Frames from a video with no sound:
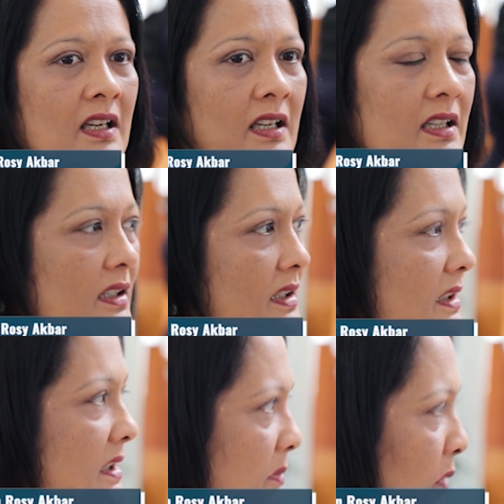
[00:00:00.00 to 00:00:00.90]
And
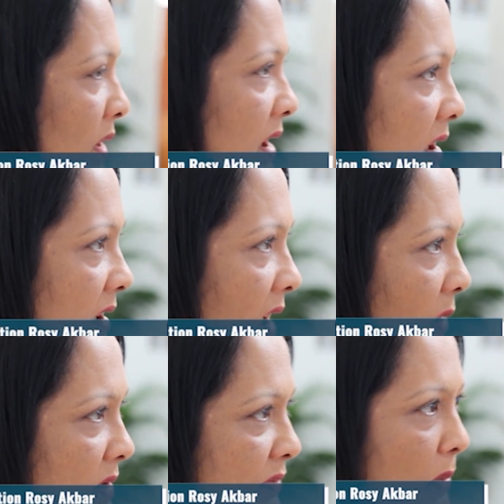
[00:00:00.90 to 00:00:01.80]
this morning I
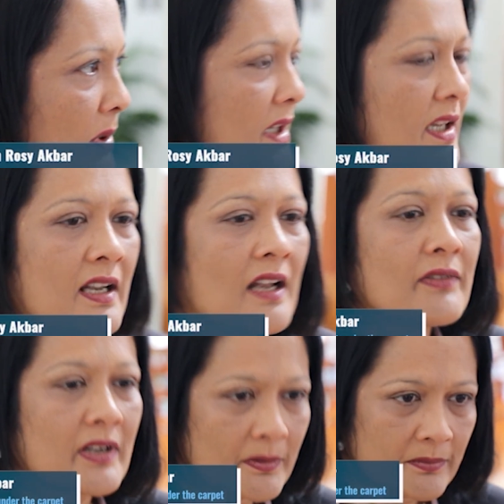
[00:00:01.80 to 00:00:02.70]
was forwarded an
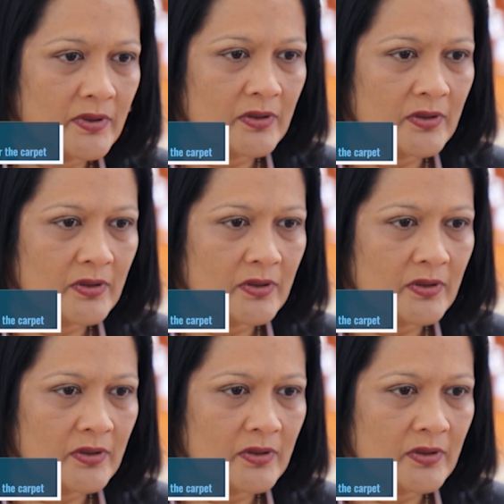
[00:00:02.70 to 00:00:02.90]
envelope